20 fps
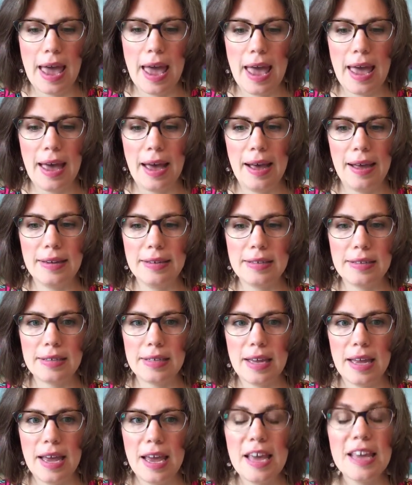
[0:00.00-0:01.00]
And
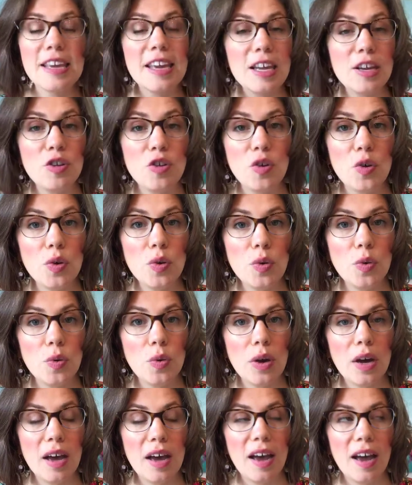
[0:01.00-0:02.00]
can you
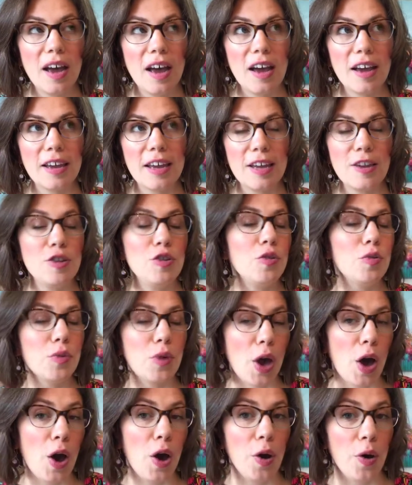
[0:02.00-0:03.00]

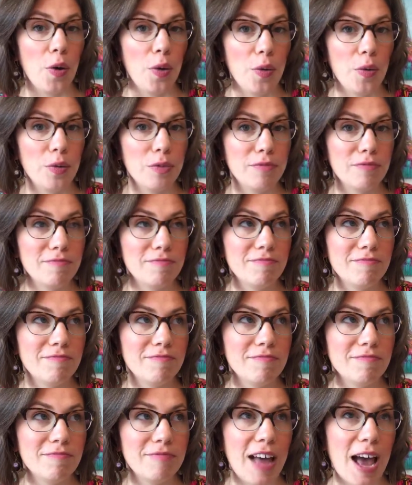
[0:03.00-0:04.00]
go,
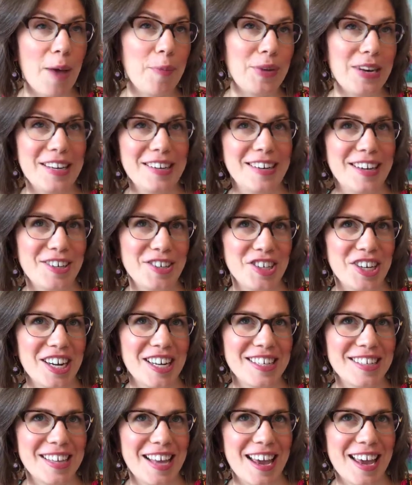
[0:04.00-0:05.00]
how many days should
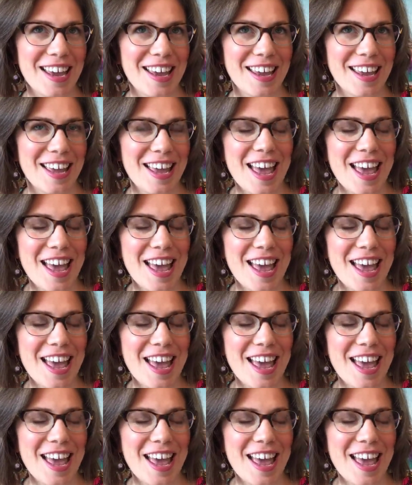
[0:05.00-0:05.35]
I say?